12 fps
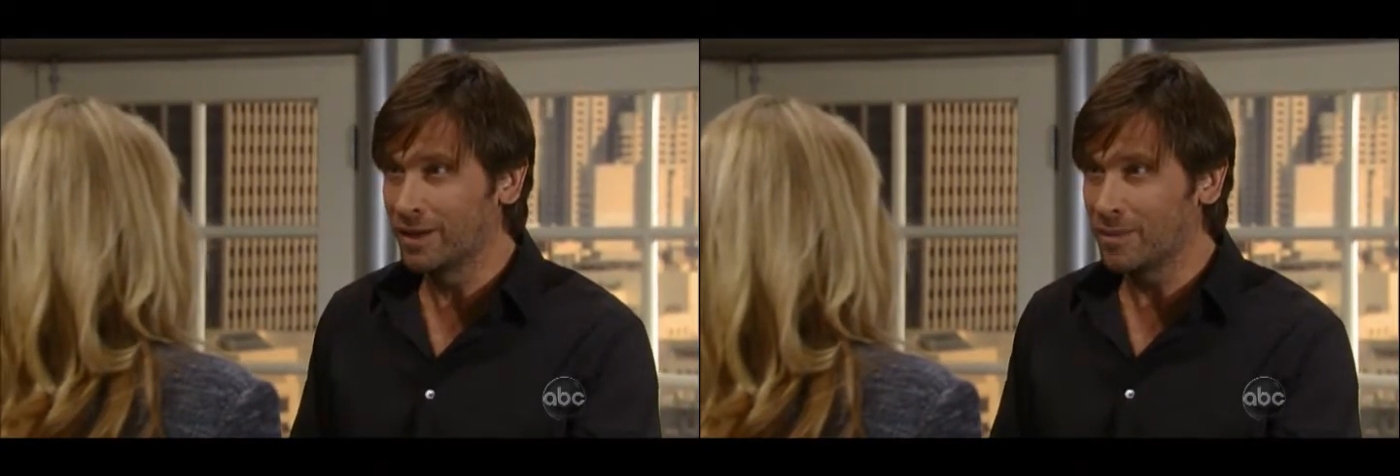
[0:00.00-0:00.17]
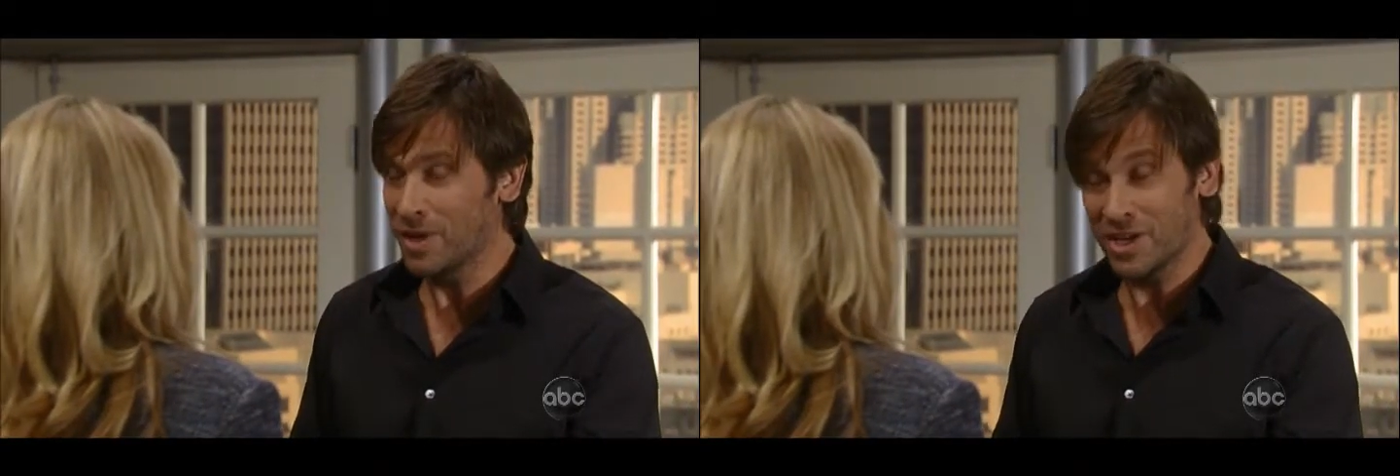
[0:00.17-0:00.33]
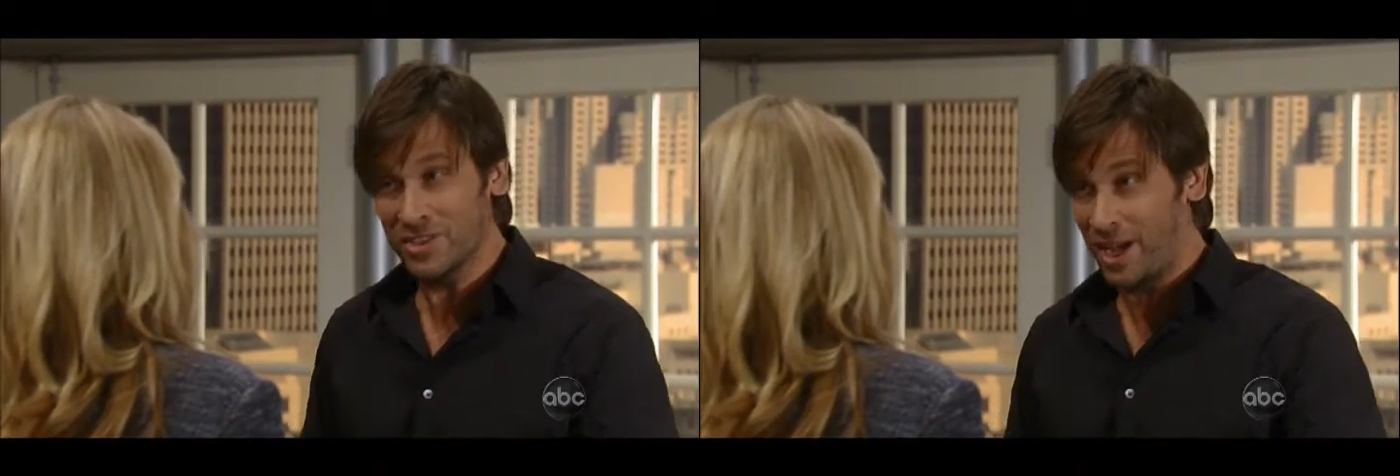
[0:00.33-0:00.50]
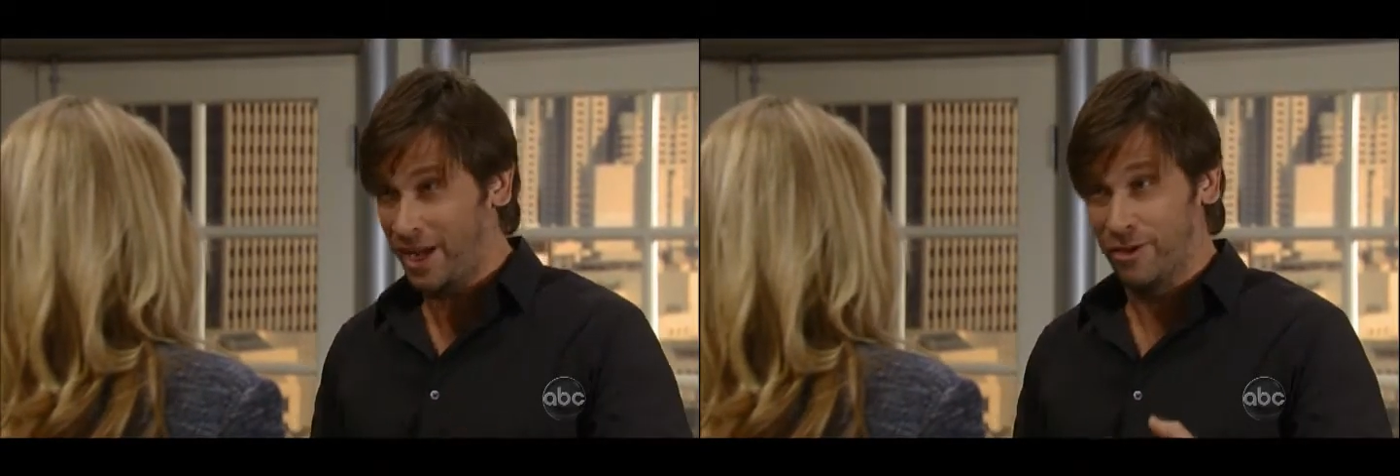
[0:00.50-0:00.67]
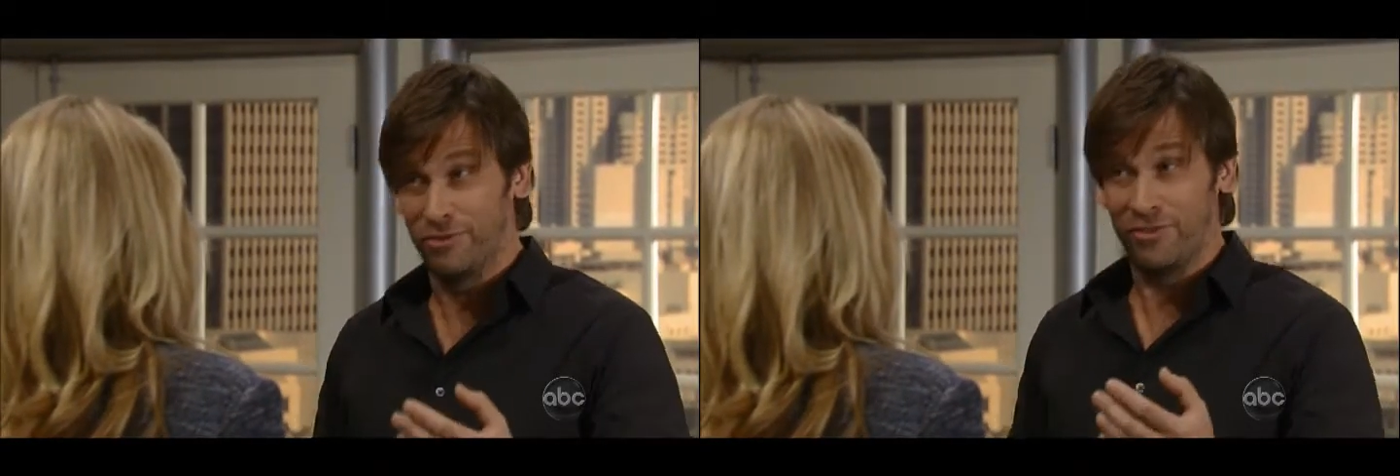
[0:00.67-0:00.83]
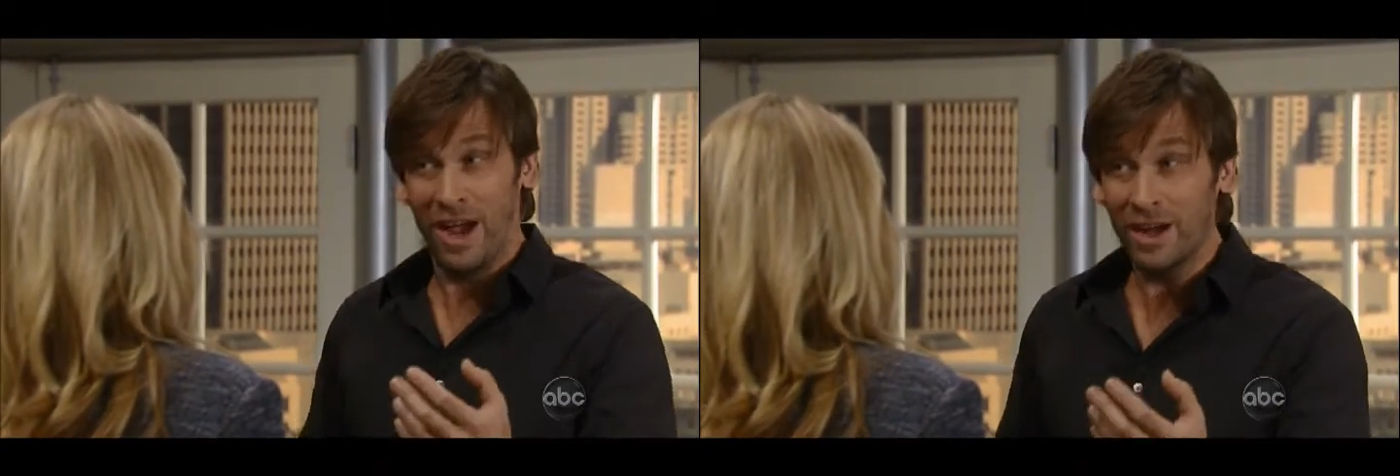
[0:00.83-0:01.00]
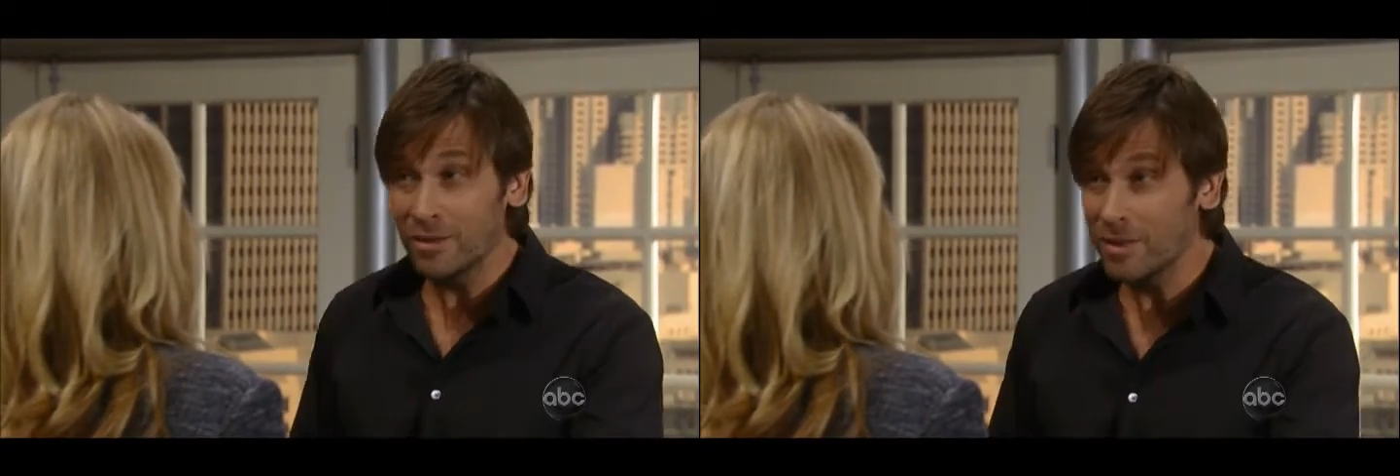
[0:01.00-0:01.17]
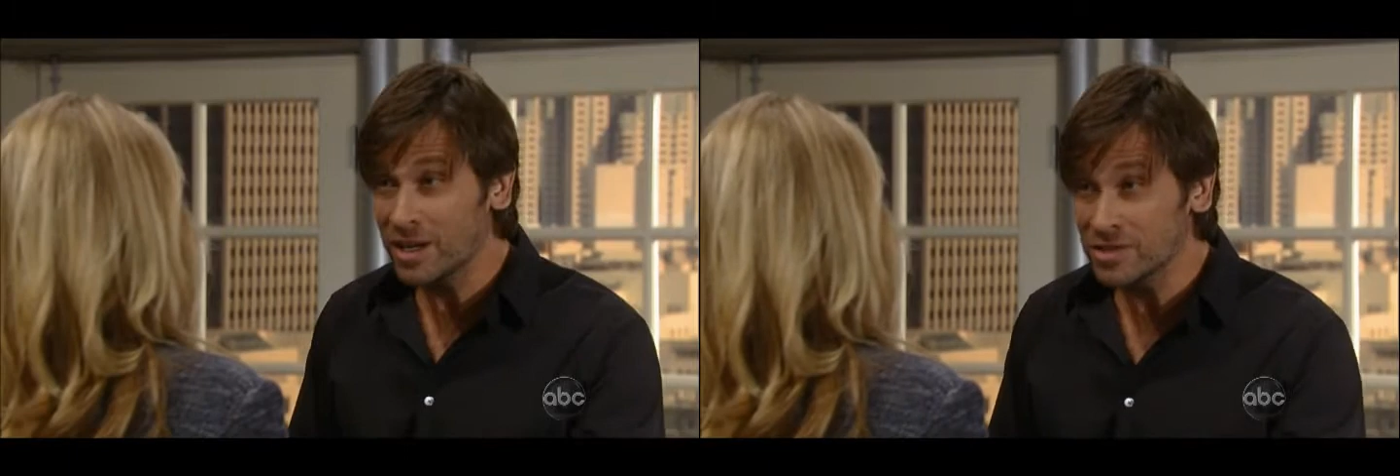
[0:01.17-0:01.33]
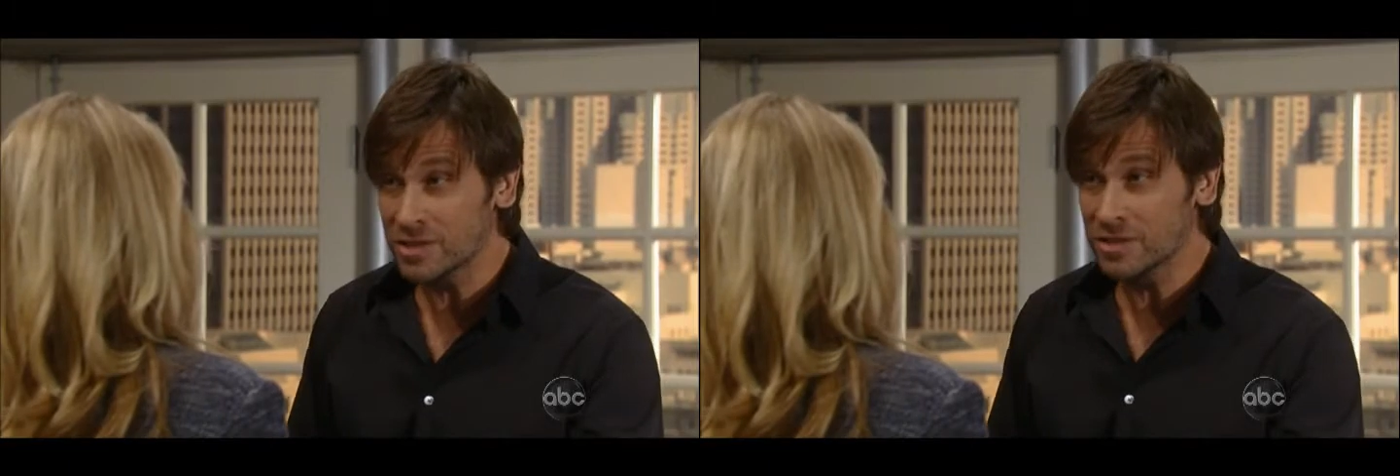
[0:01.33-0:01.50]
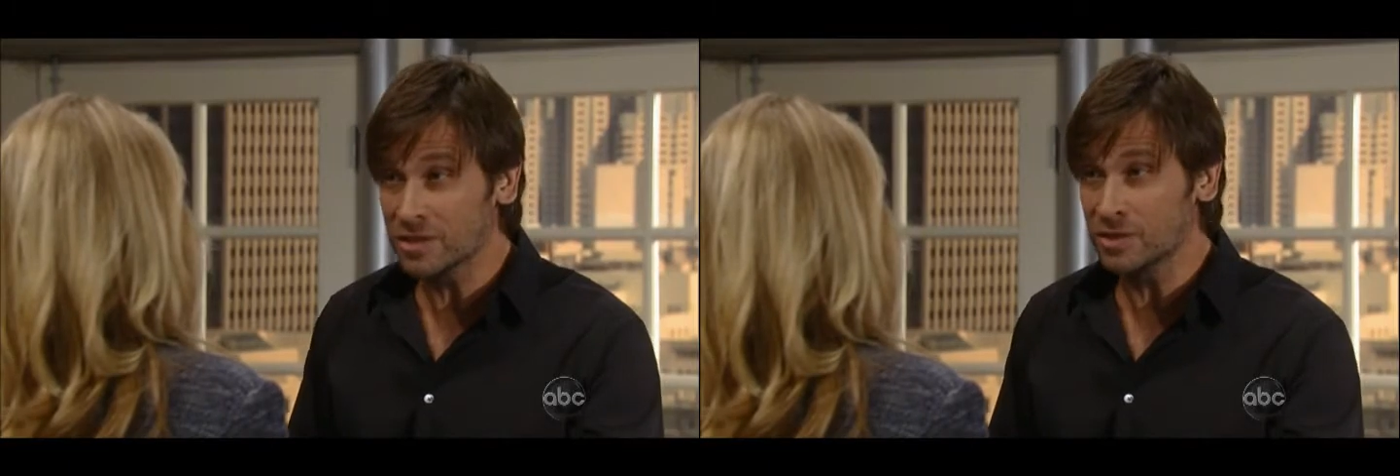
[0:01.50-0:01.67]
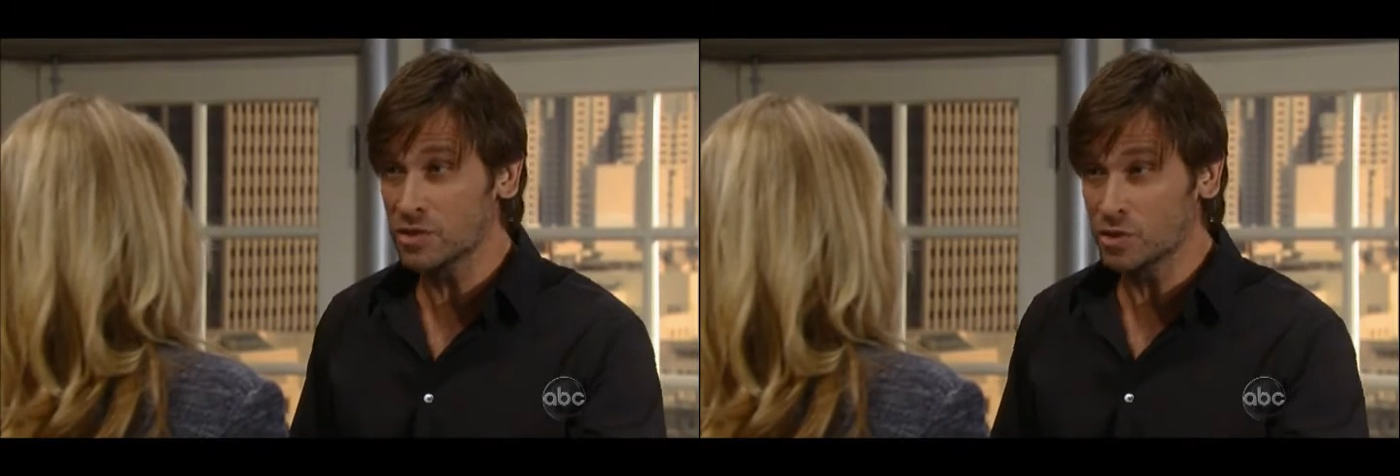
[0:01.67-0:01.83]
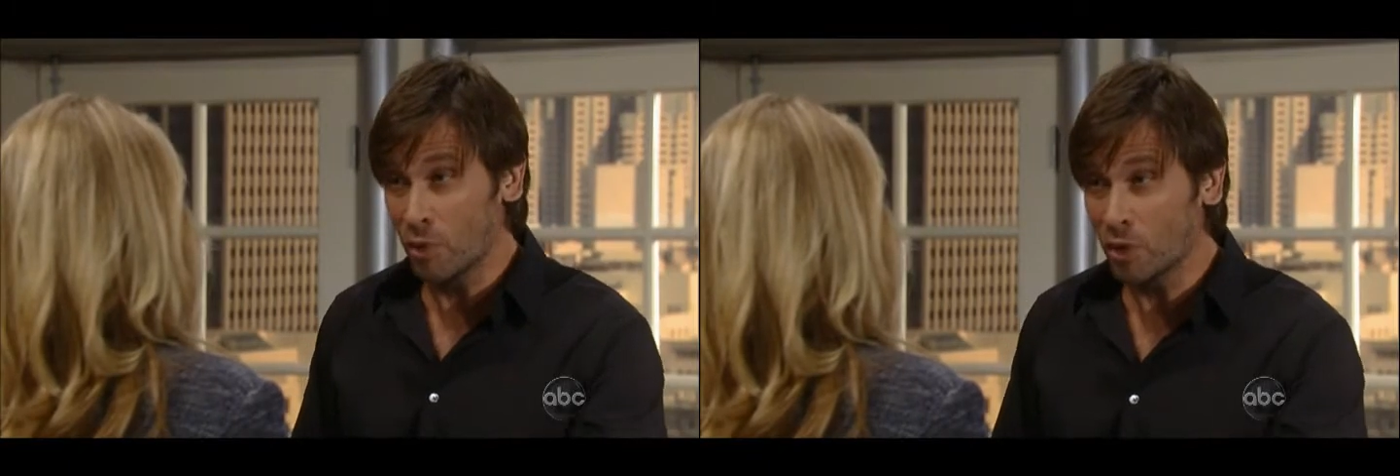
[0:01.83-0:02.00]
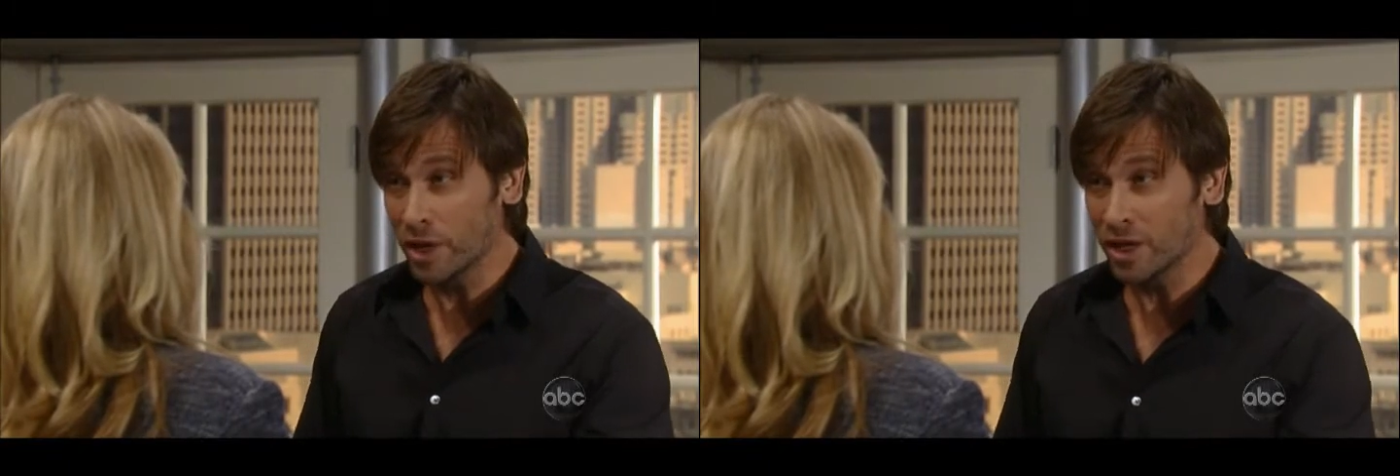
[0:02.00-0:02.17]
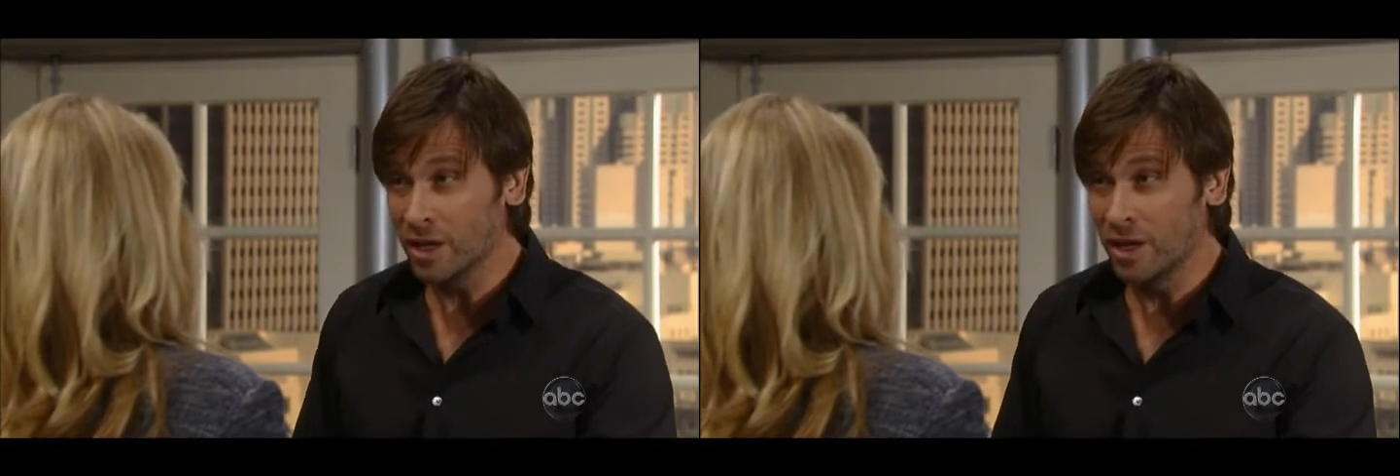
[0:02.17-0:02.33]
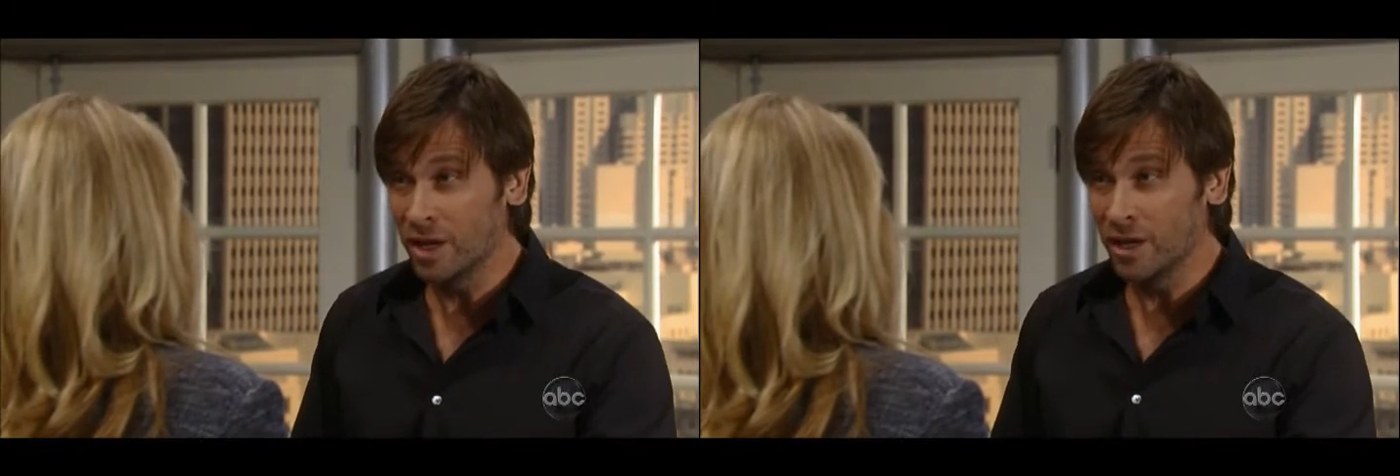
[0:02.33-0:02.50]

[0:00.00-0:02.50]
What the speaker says: Because I had to fire my assistant this morning